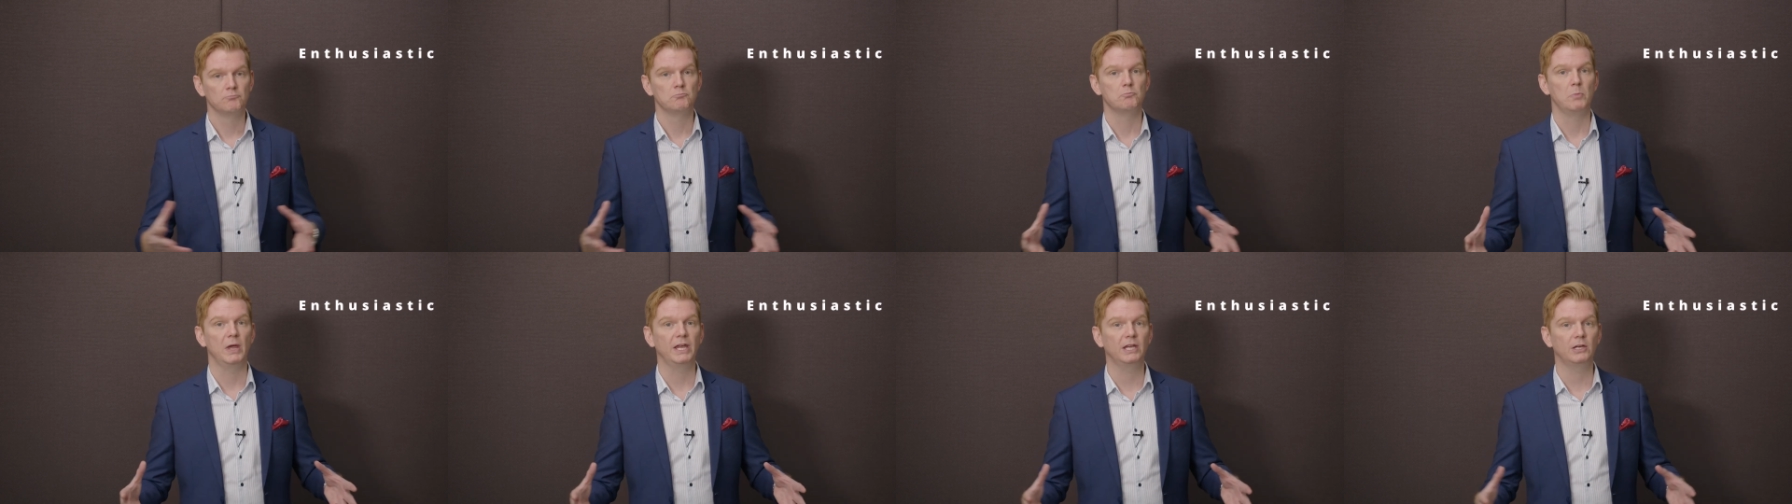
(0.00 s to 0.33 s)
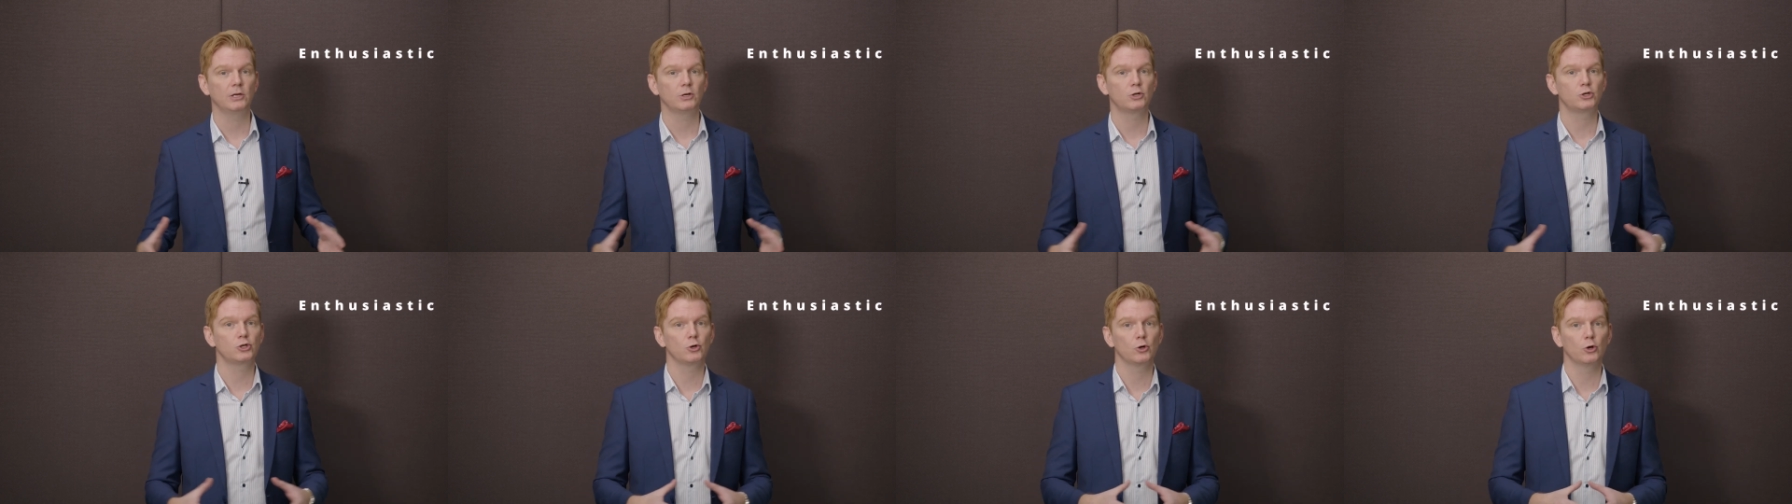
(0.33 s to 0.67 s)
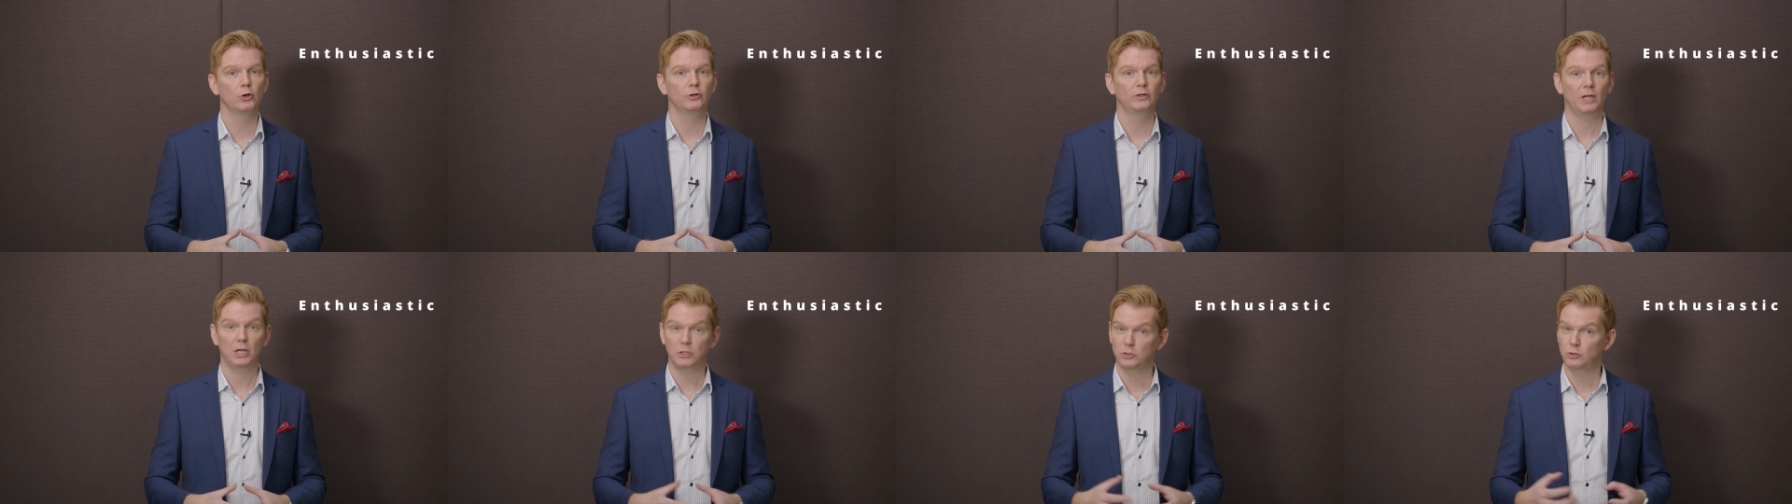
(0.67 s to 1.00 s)
making
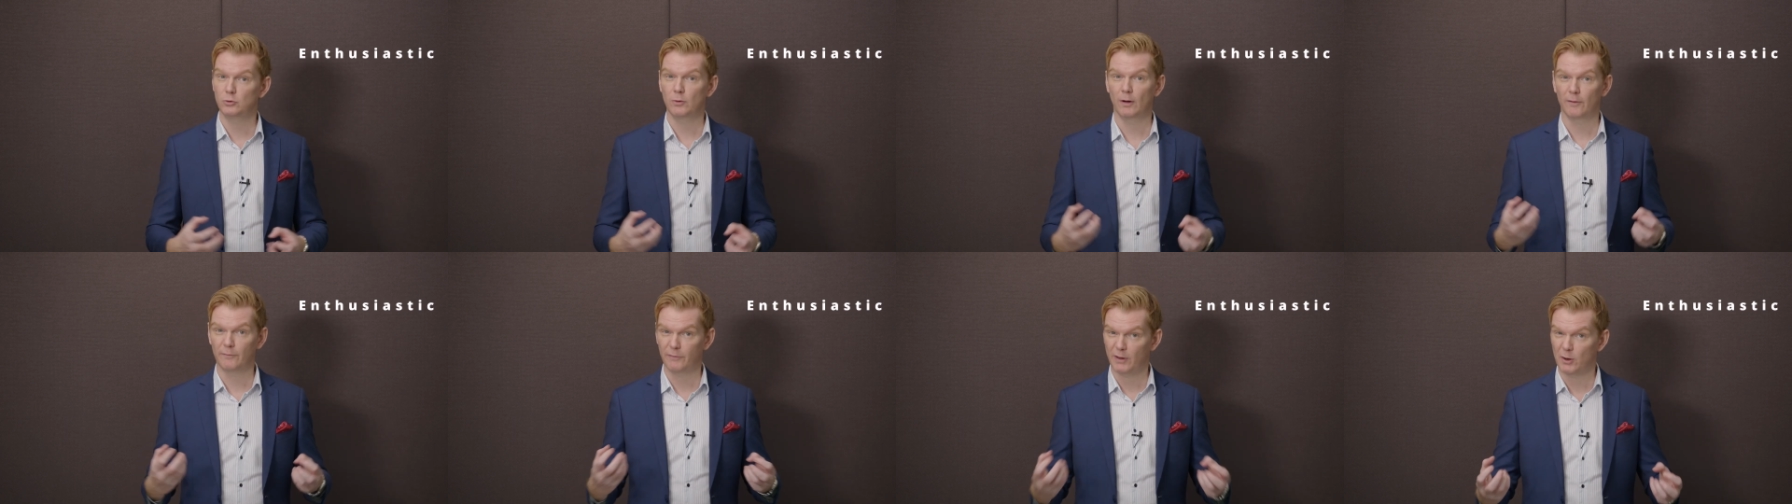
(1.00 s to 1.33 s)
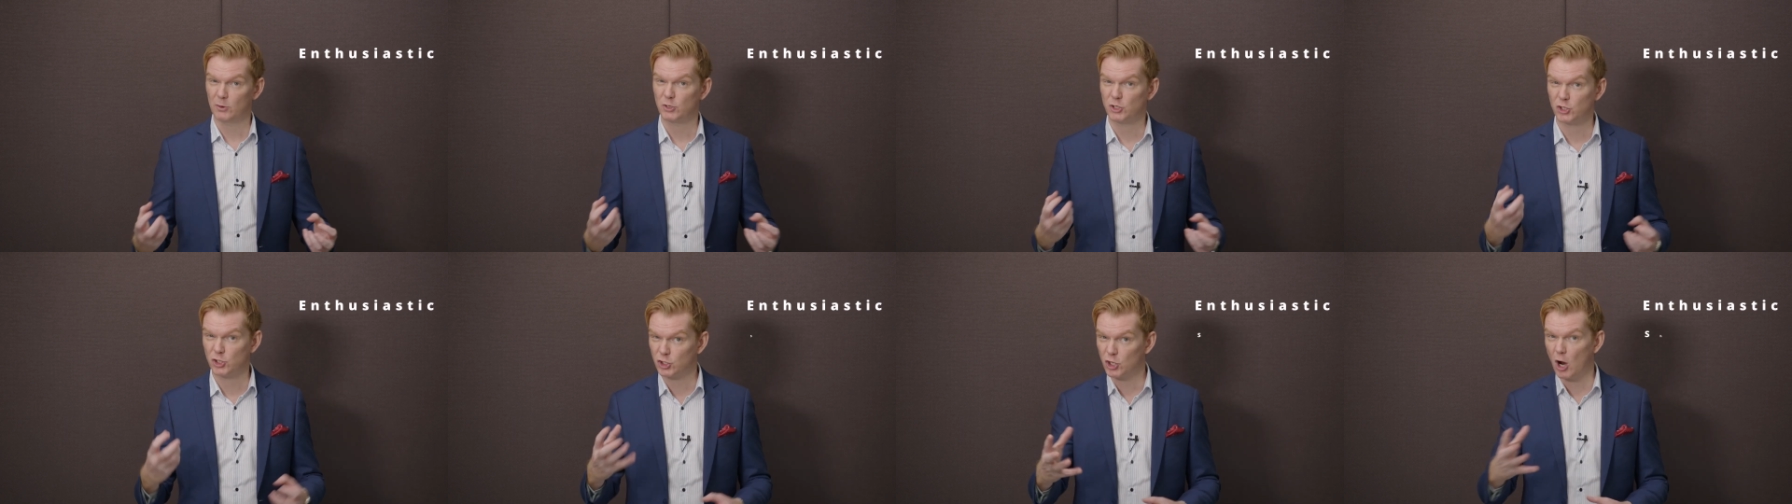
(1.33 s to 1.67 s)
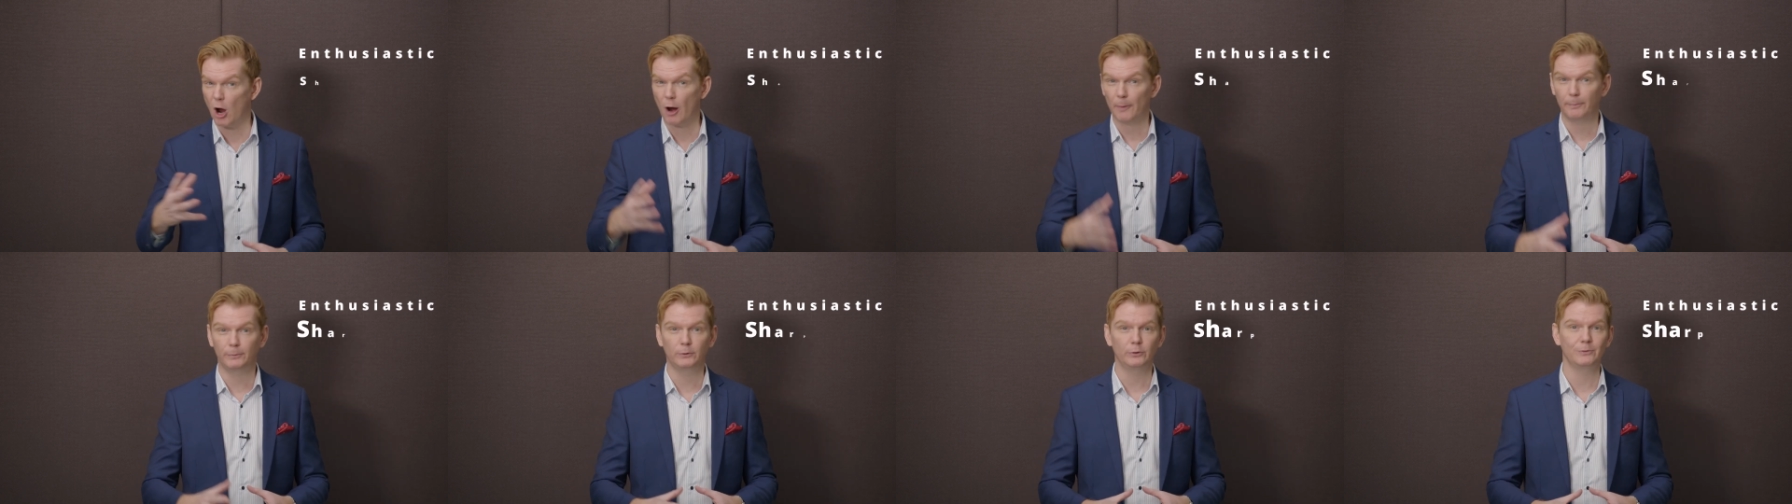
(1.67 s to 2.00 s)
sure that you are very
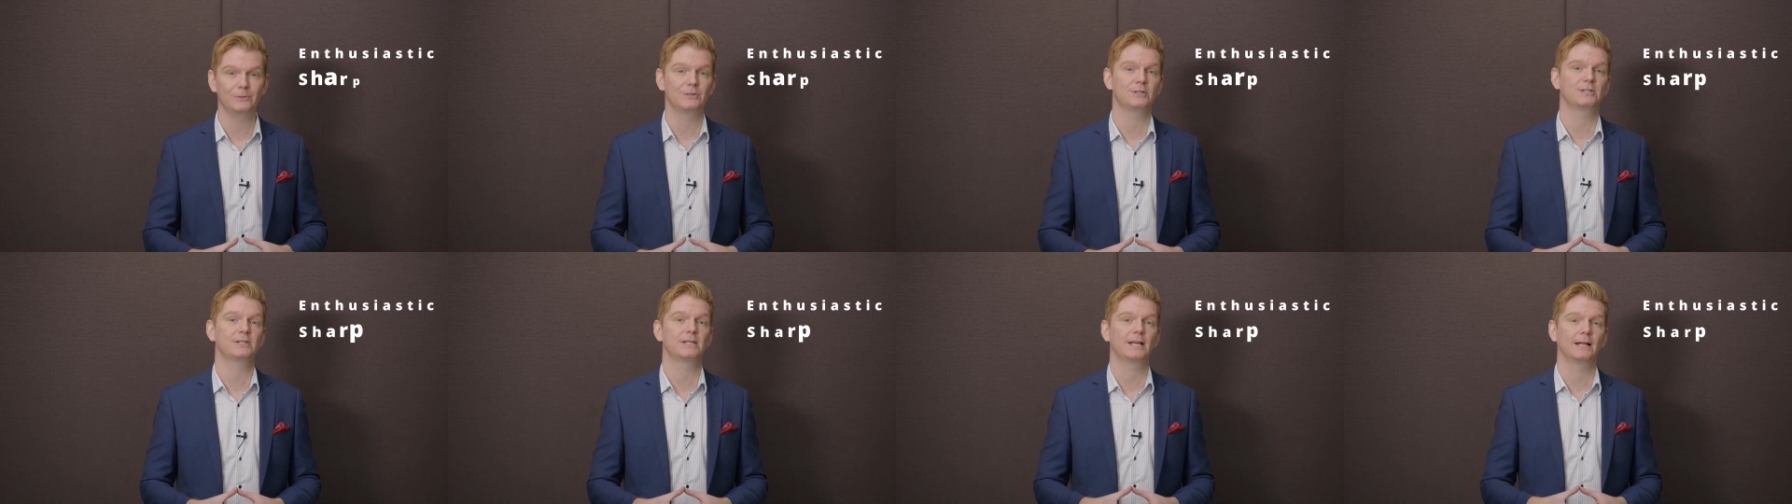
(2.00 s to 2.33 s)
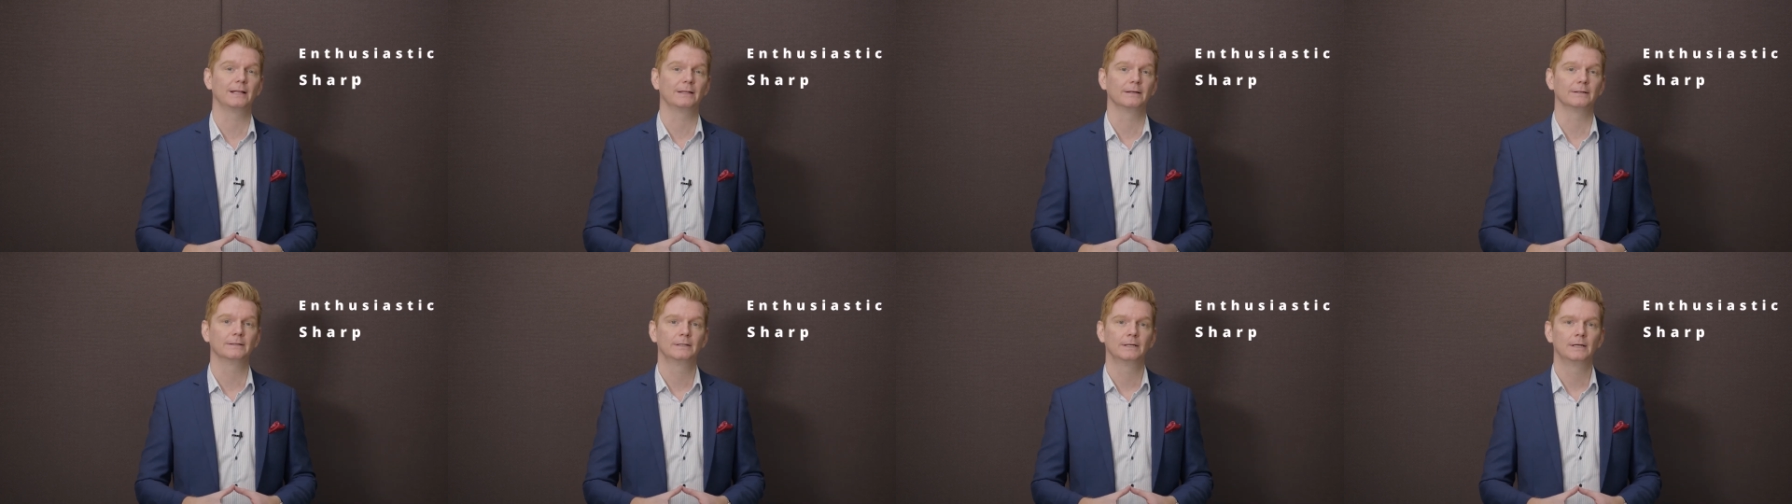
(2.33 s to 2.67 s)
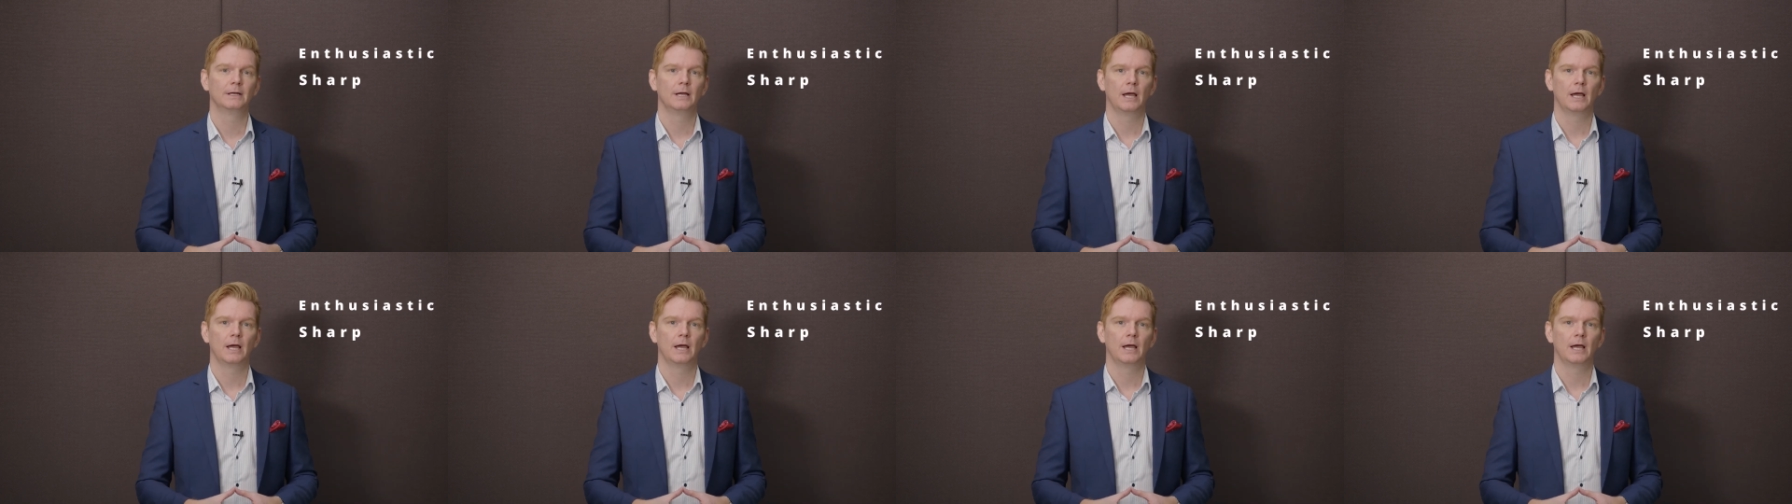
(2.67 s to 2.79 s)
sharp to a seller,